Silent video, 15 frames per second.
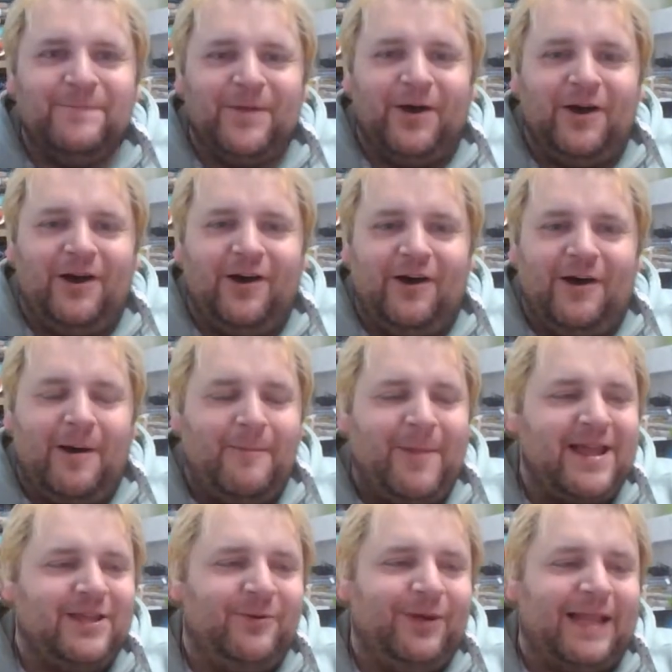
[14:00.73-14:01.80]
Oh, I
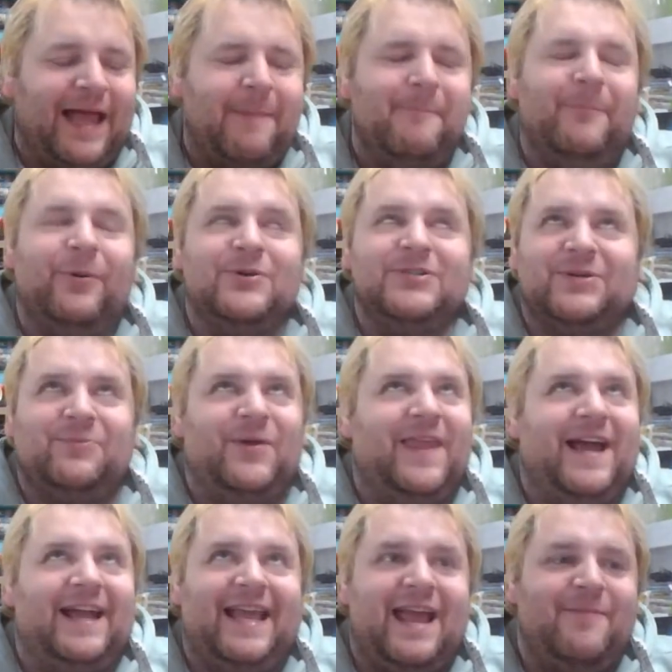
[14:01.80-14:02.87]
bet you were like buzzing when
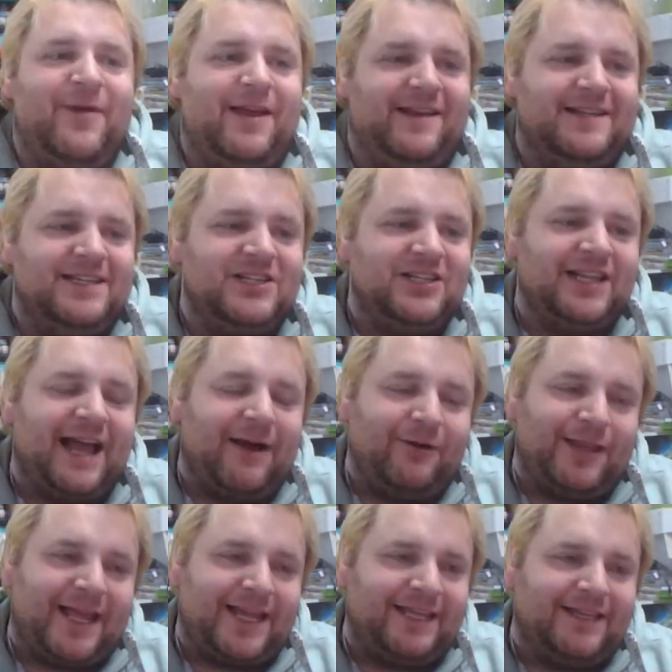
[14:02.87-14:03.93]
that came in. Did you let
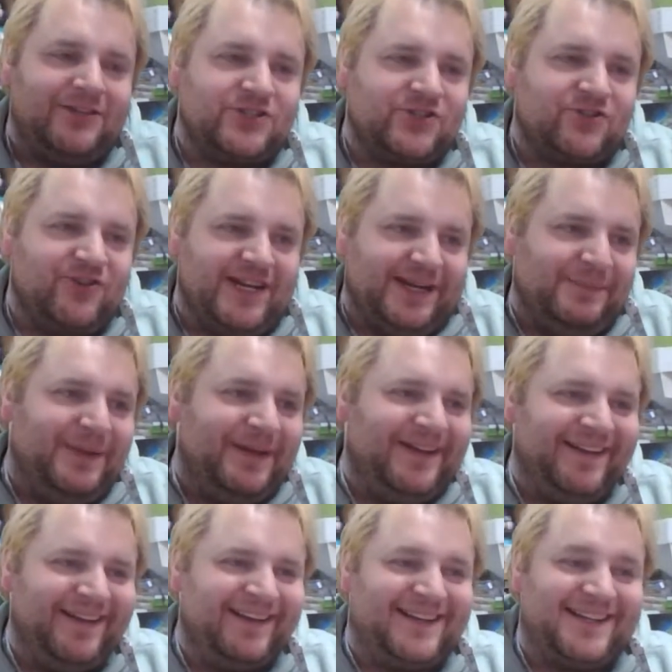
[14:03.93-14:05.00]
out like a little scream?
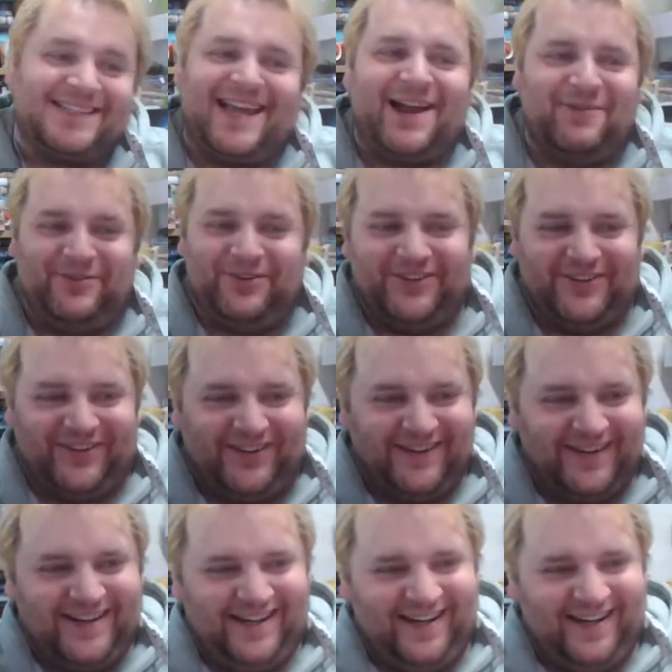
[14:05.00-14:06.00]
Because I would have done.